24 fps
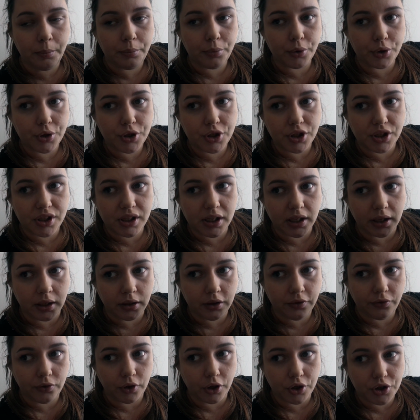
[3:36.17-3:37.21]
brush your
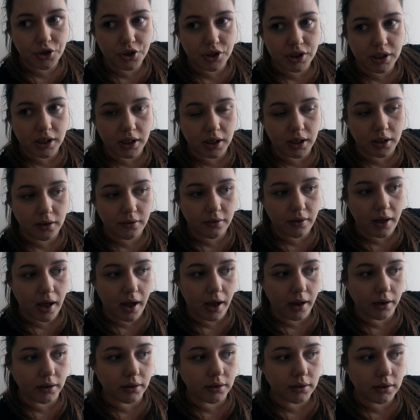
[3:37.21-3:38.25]
teeth, floss your teeth
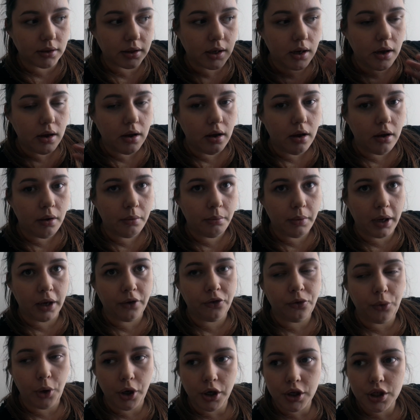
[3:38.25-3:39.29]
and
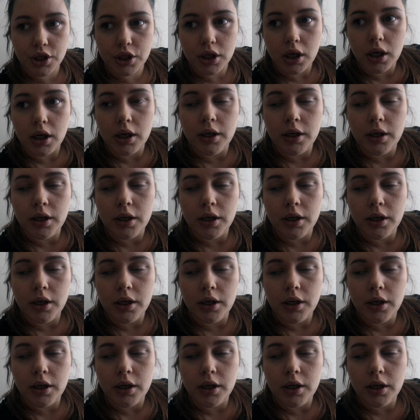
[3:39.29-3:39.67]
mouthwash.